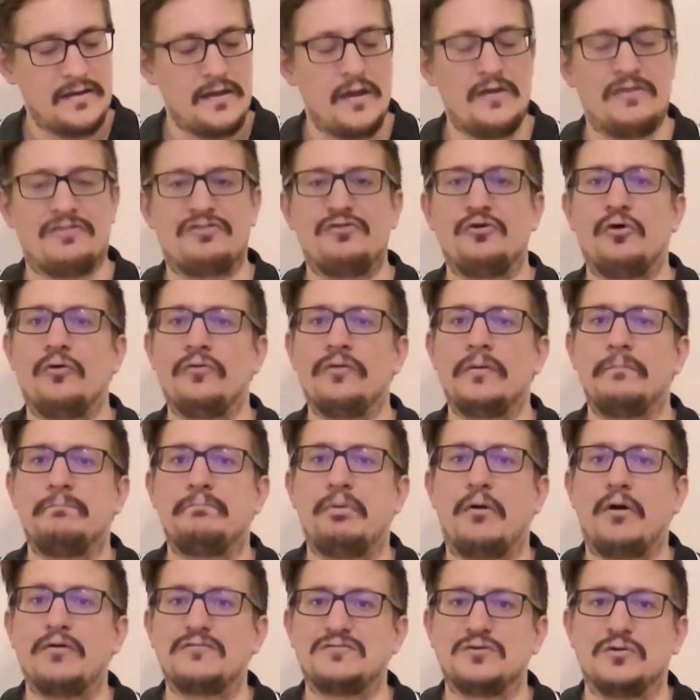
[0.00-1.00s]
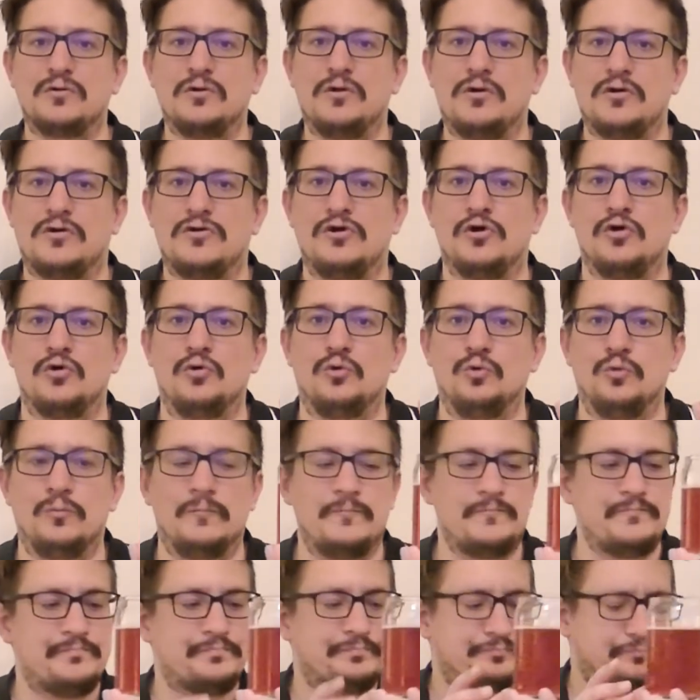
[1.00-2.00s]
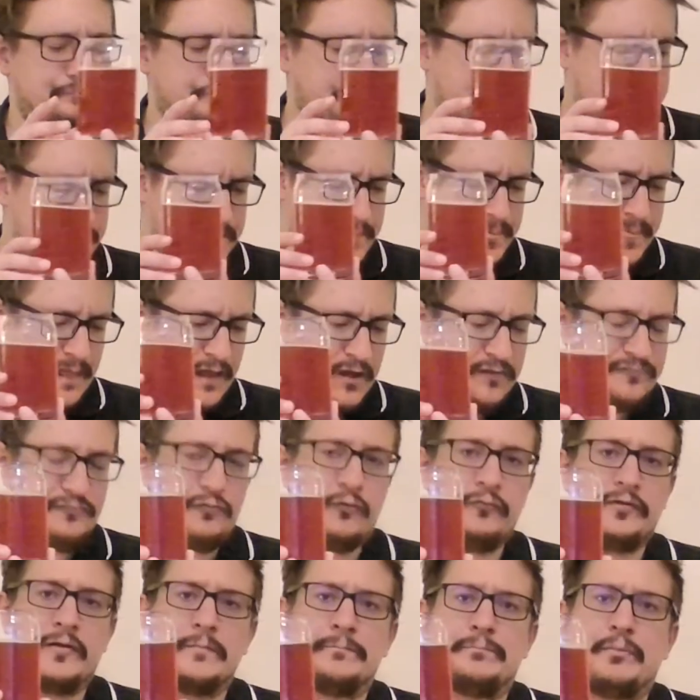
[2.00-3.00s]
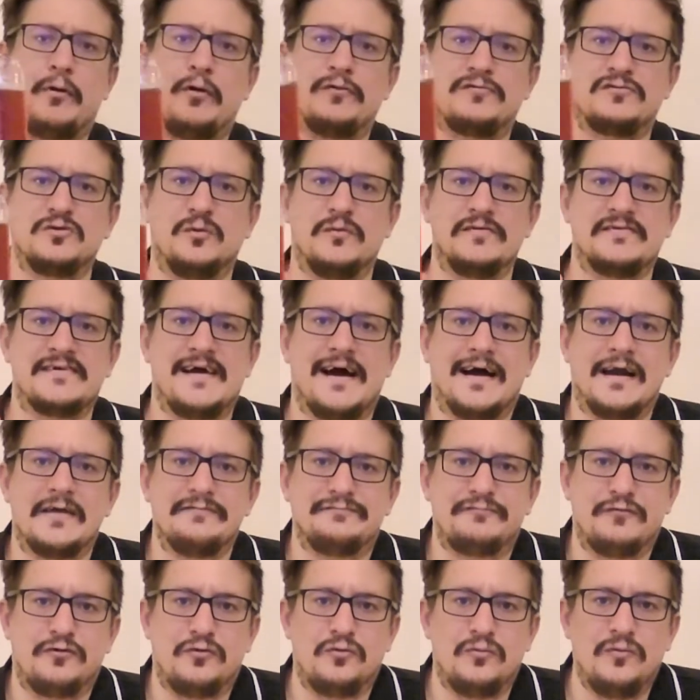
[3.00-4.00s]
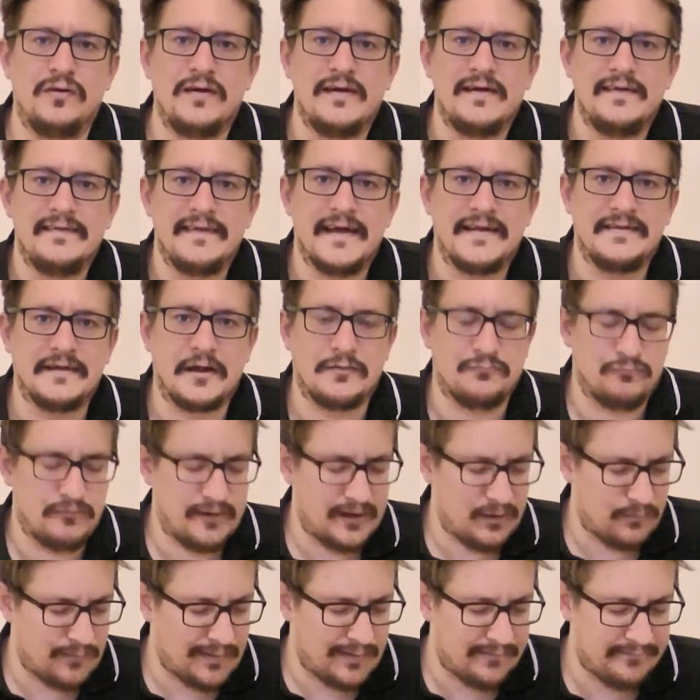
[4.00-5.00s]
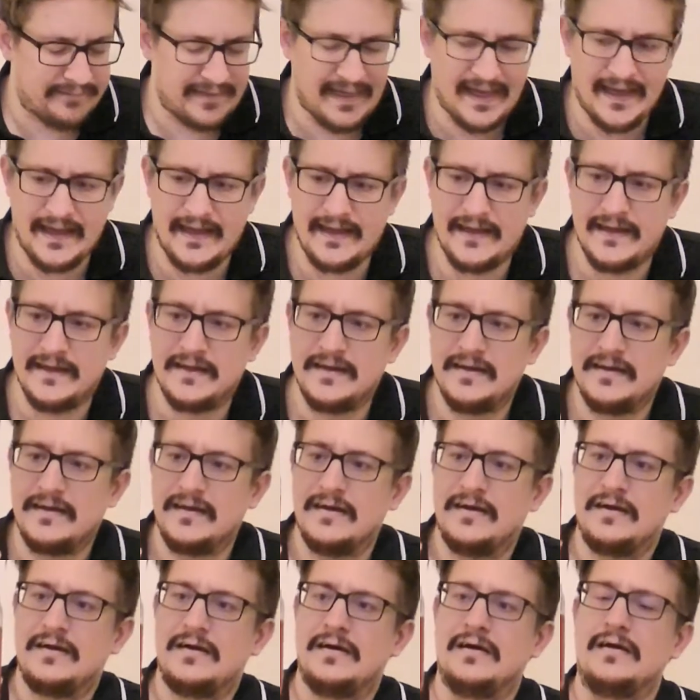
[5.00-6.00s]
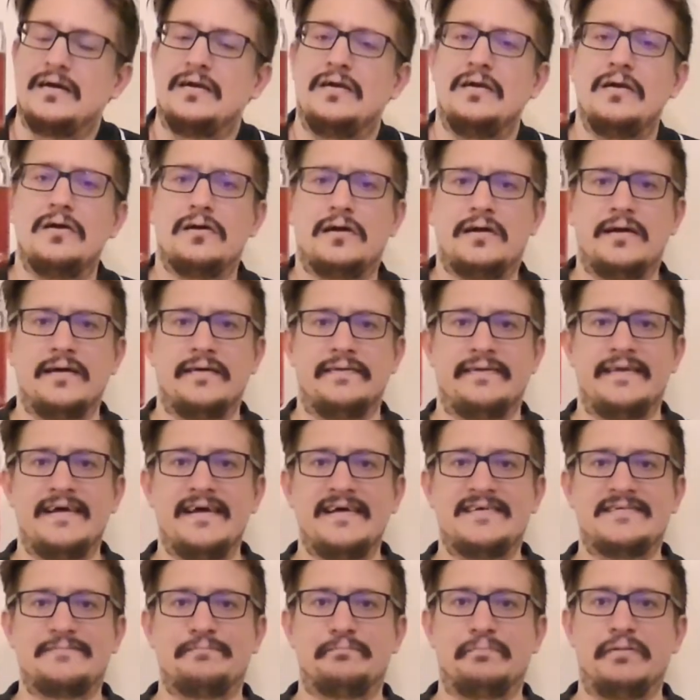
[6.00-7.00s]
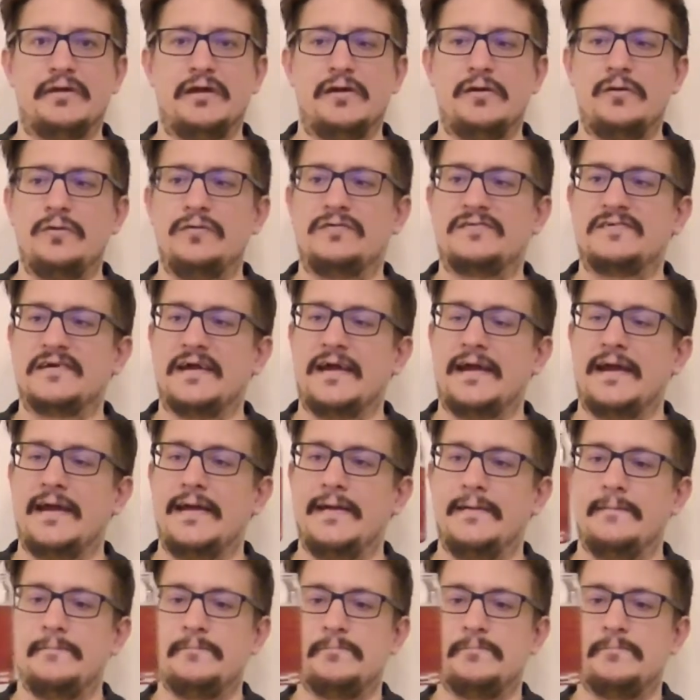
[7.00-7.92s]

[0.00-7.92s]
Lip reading: You thought the bottle looked cool. You thought the bottle was colourful. They've done really well there. Look at this beauty.